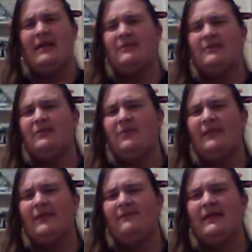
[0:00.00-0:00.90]
She winds
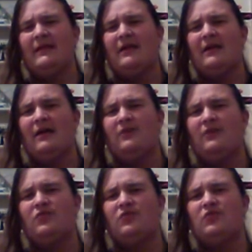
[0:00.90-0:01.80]
up finding
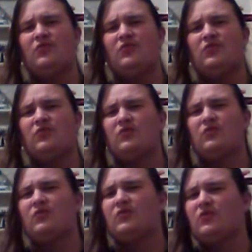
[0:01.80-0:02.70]
a
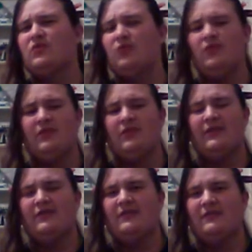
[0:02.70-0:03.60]
door
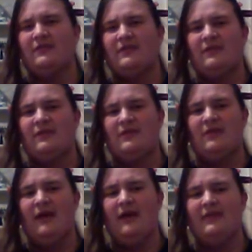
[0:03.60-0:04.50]
that she's
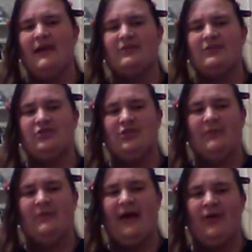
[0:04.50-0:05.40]
not that sure
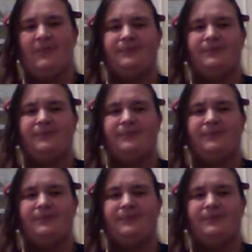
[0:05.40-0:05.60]
about.